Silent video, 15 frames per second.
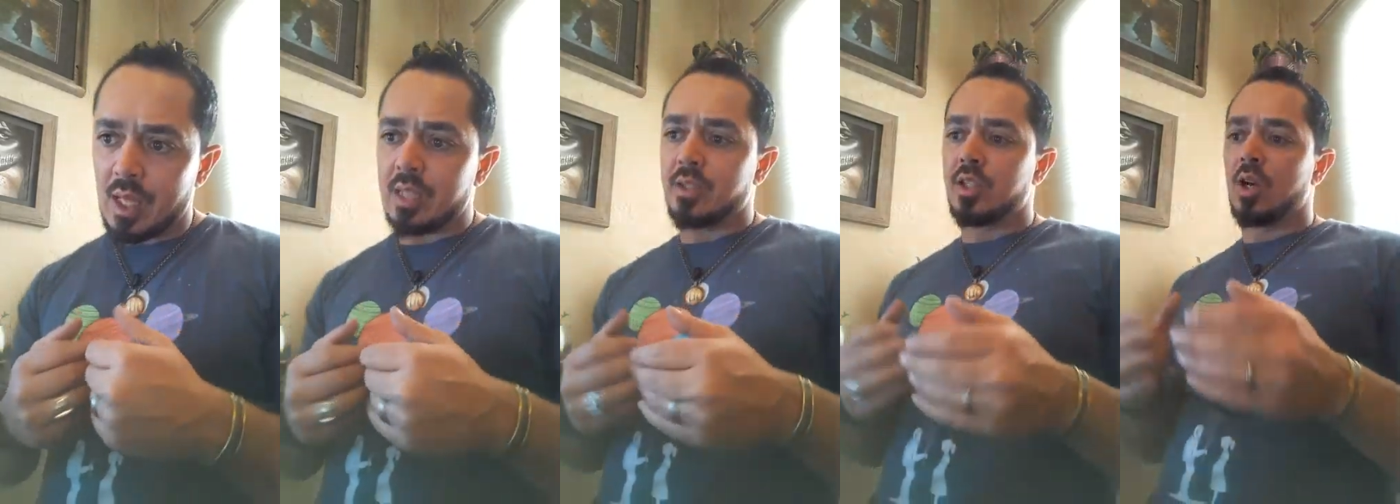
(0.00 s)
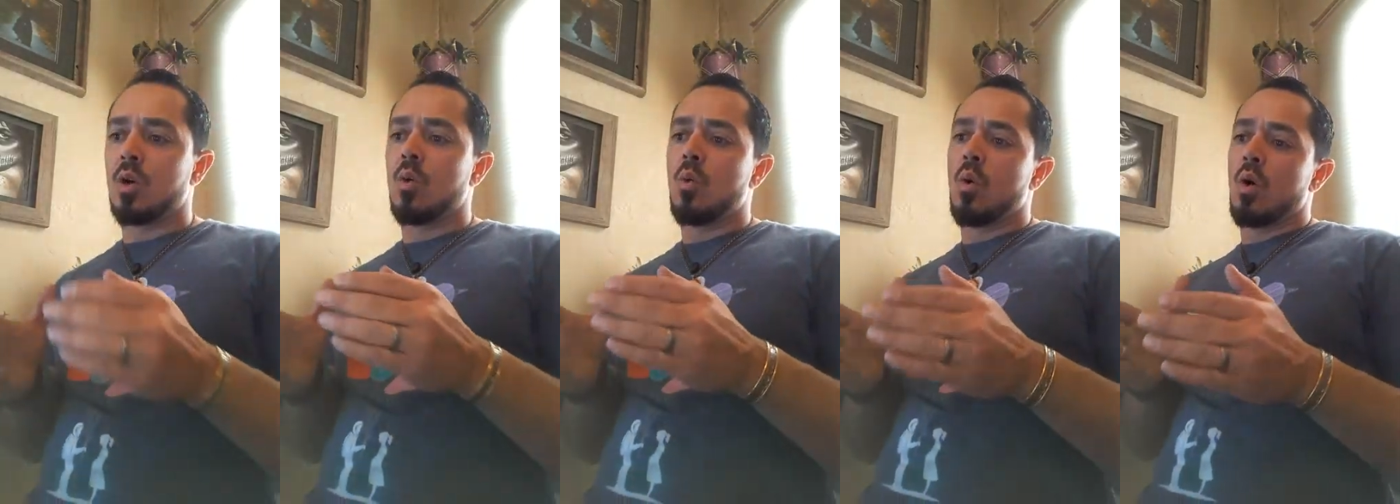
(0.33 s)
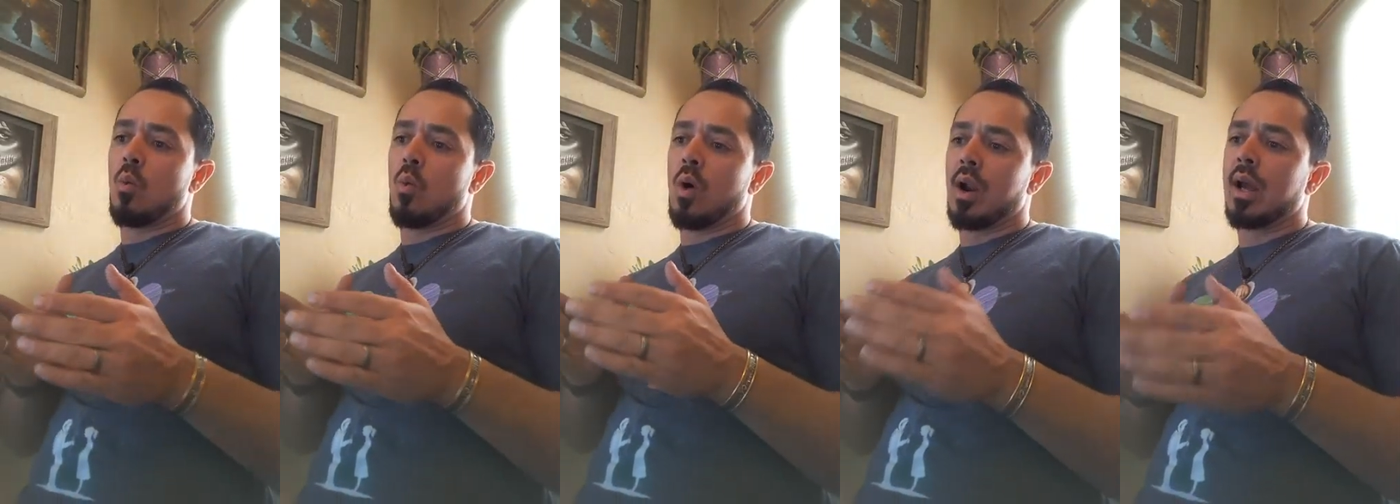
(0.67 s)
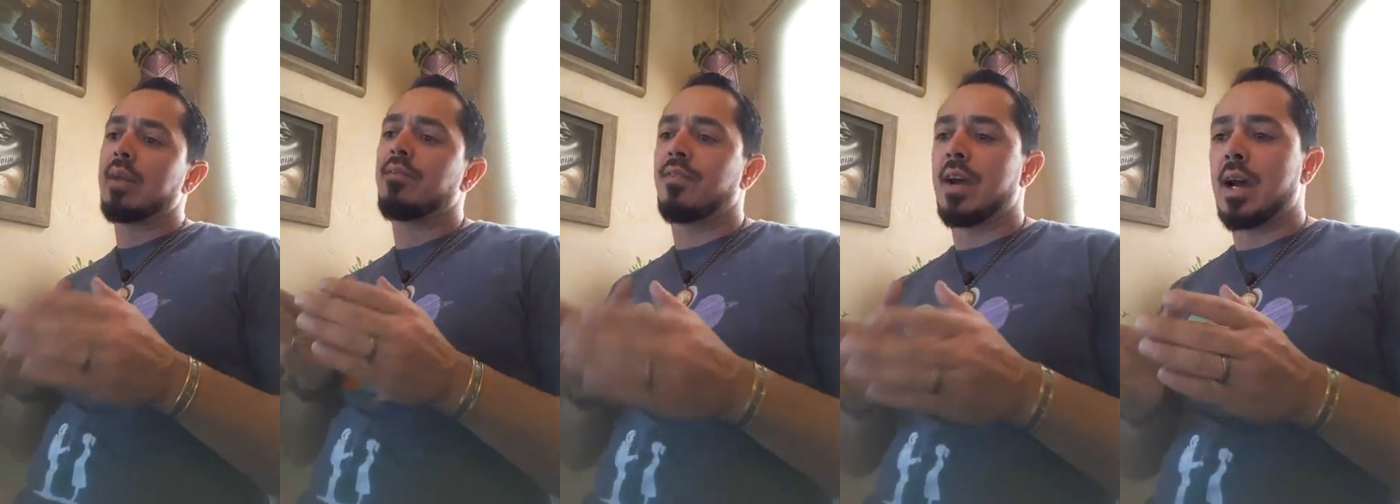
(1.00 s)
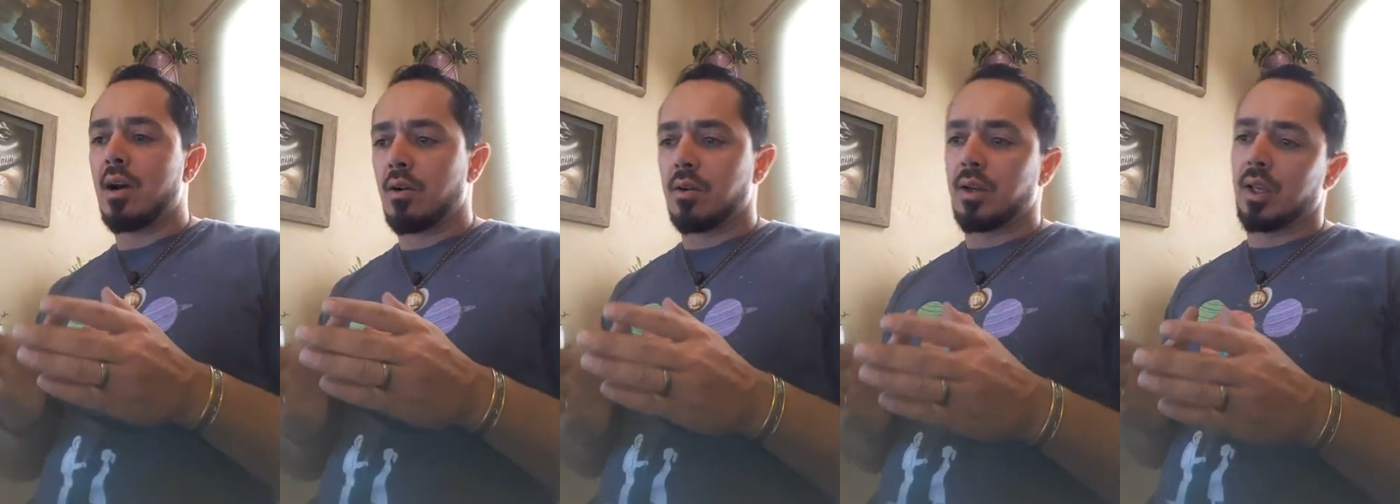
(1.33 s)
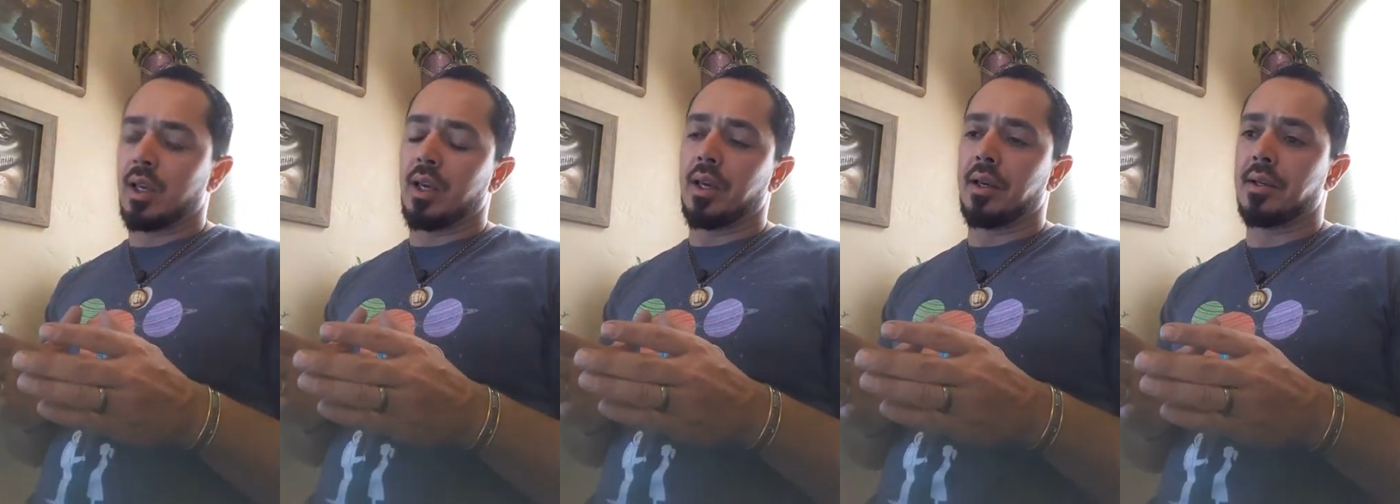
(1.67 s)
So what I
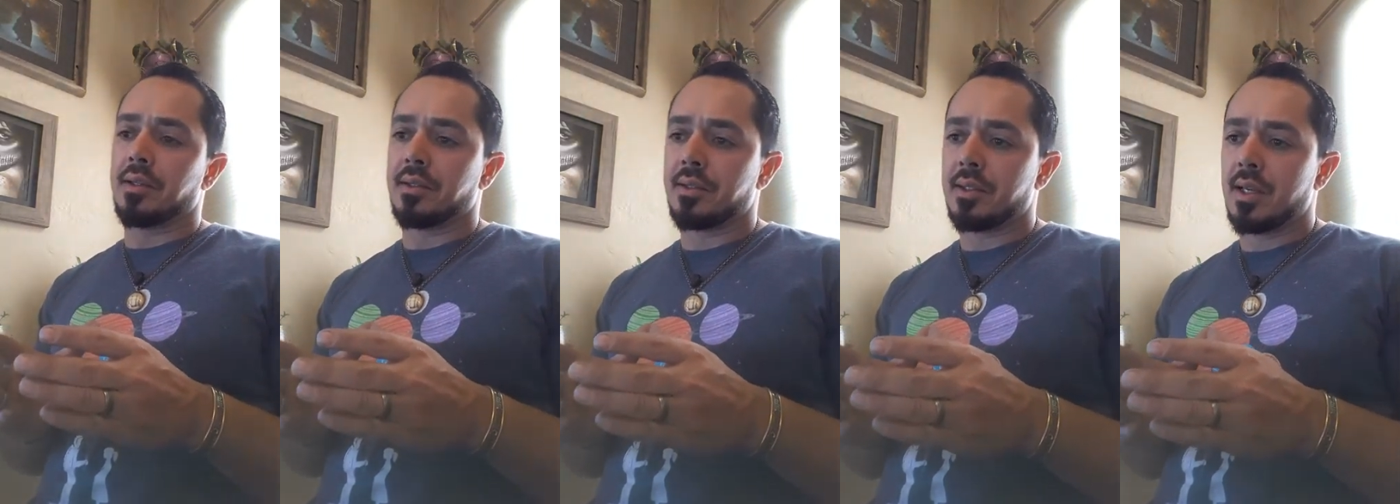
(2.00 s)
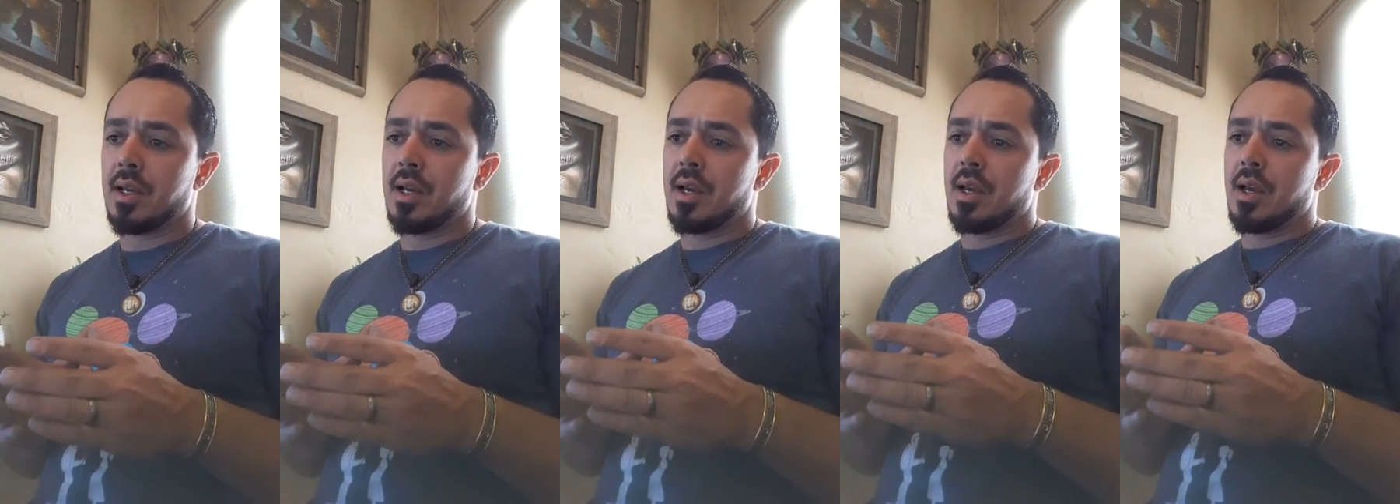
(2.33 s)
found is